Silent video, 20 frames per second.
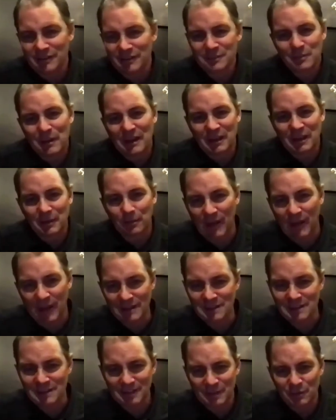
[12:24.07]
This is my
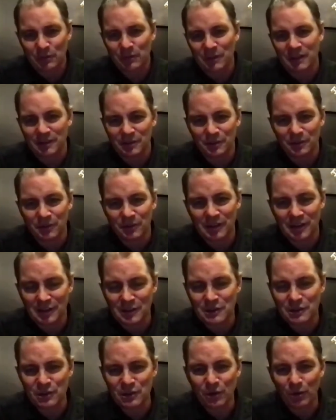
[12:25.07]
capacity. It's what I do. I
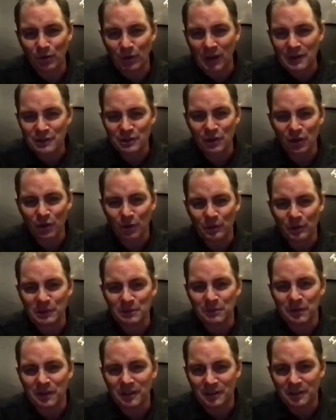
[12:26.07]
show really
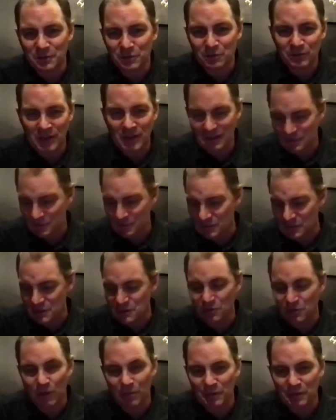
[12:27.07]
well. And you asked me to
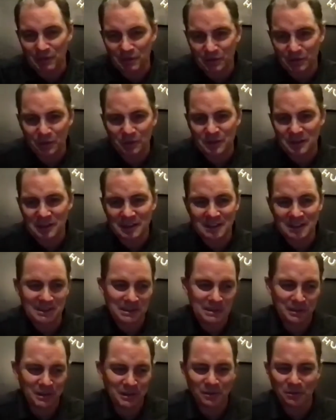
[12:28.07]
show up and go to get a
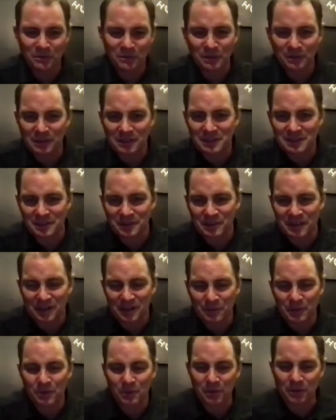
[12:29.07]
deal. I'll go do it. So yeah,
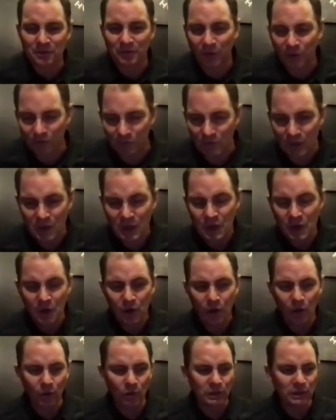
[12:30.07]
we were involved
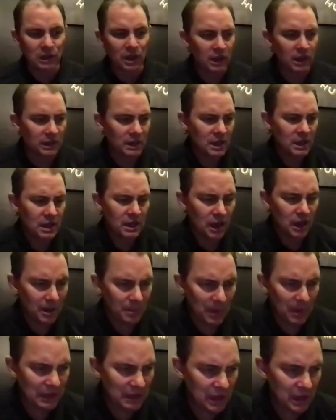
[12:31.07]
early on. A
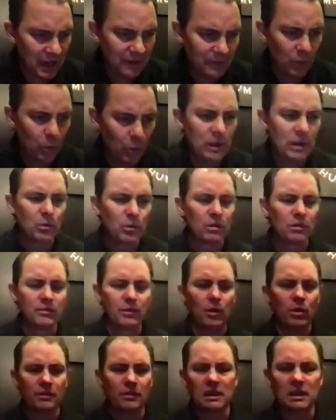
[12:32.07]
lot of
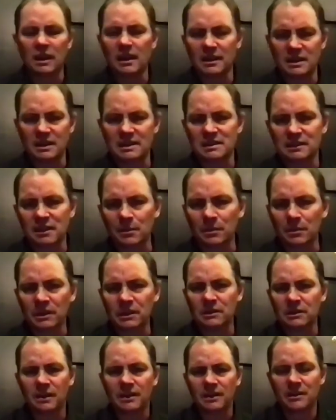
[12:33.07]
the
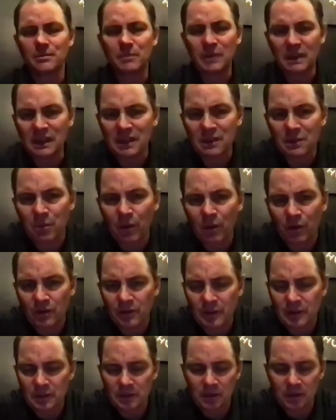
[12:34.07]
celebrity, a lot of the media part of
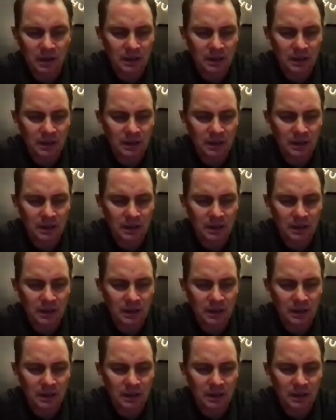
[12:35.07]
it.